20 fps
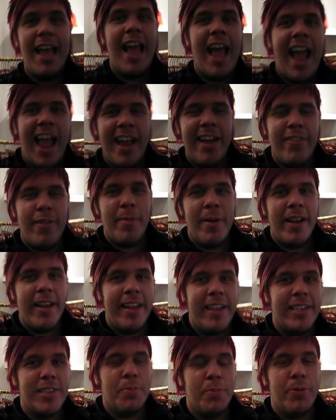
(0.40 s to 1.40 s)
Hey everybody,
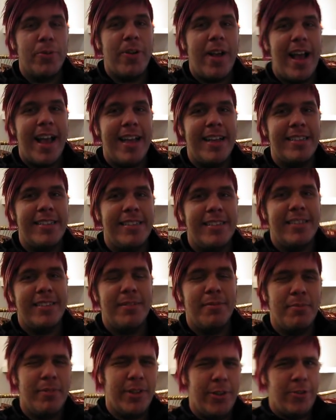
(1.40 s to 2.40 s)
it's Perez.
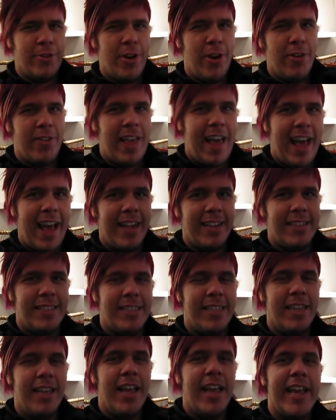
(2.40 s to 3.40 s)
You know
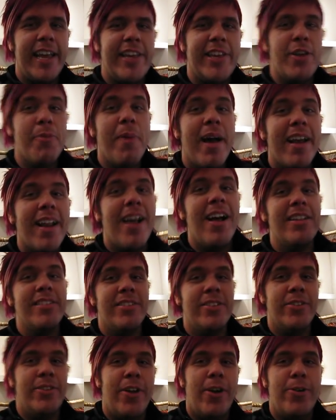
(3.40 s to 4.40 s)
that. You might
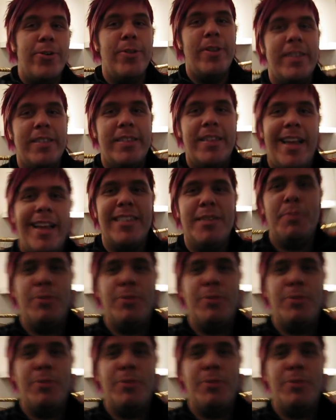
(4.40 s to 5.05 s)
also know who this next